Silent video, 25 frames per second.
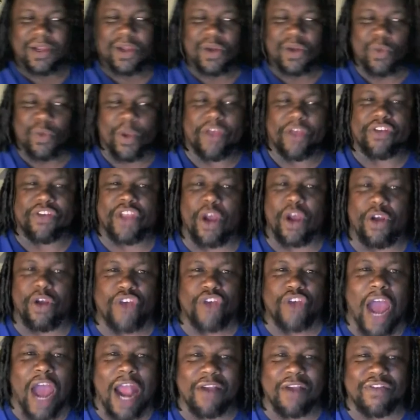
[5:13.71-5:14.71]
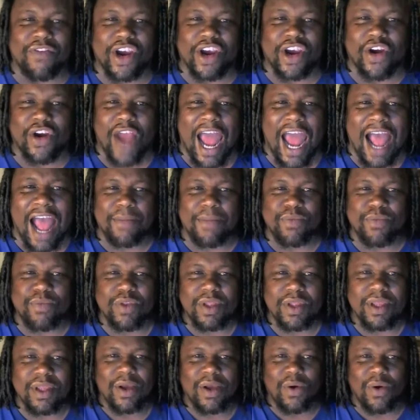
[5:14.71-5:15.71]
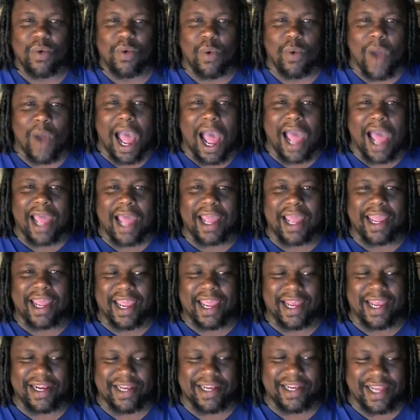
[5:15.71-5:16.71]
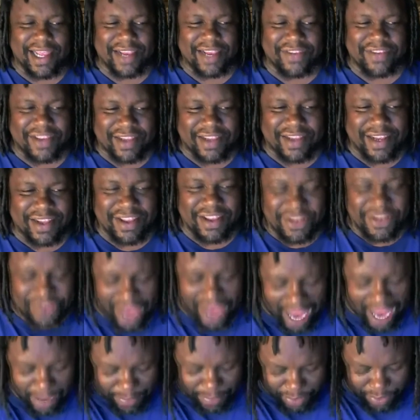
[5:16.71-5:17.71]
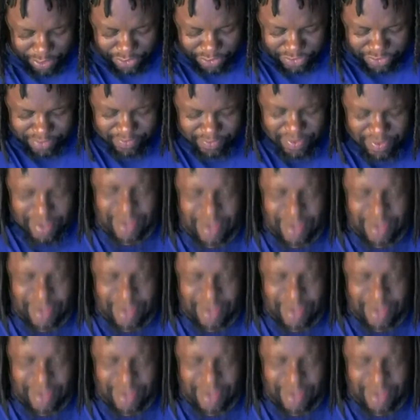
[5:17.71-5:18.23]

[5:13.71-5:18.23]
We still trying to figure out why it, is it the disciples